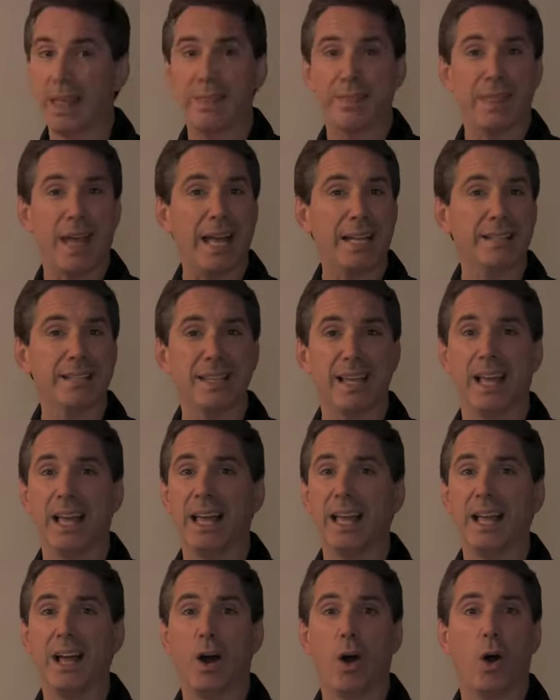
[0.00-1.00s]
That's
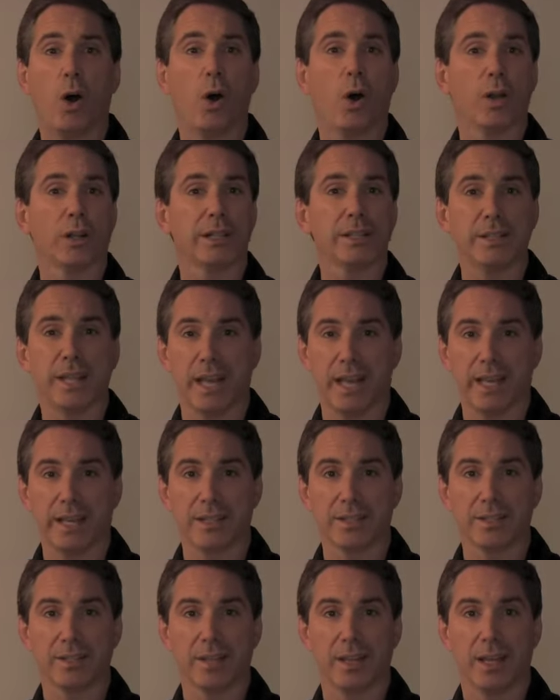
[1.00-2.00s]
all it
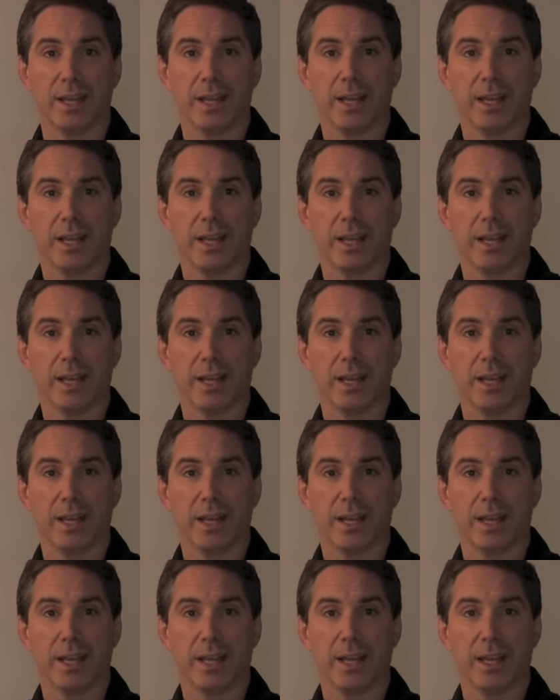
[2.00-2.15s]
takes.